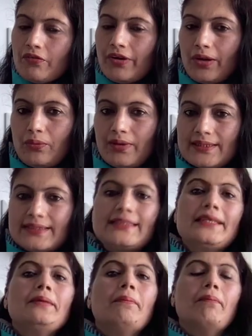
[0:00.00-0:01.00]

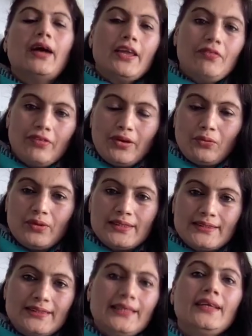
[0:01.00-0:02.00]
frequency, my
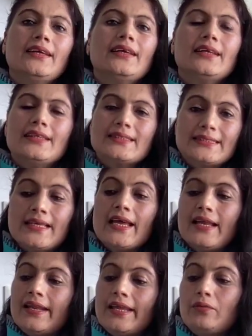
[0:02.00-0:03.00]
frequency is
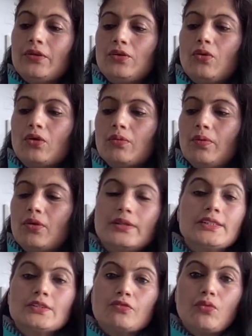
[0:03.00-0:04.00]
like we talked about
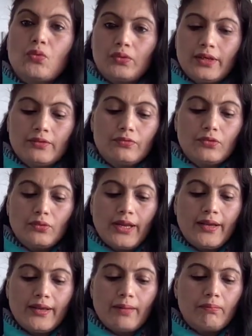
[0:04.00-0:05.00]
this phone. That phone
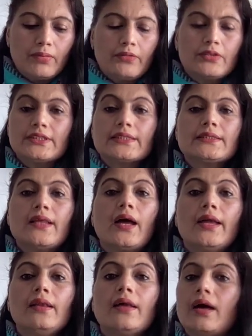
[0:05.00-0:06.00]
had number. We just
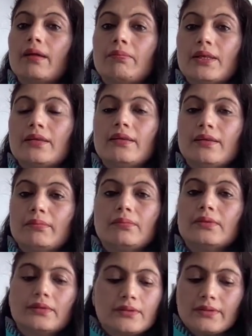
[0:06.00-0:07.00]
dial our mother
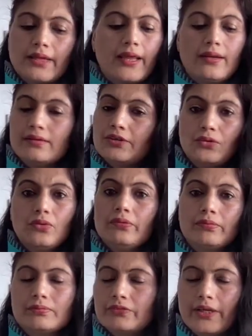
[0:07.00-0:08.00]
number and, you know,
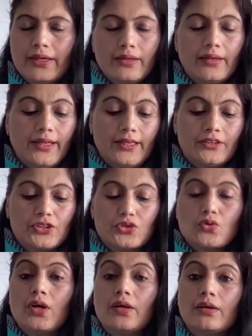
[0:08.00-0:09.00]
we get connected
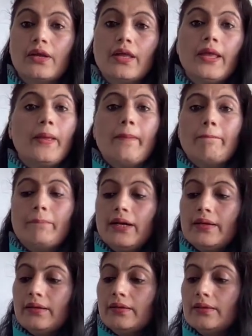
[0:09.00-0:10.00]
to her.
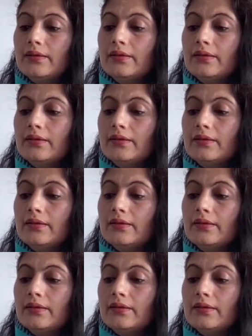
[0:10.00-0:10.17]
But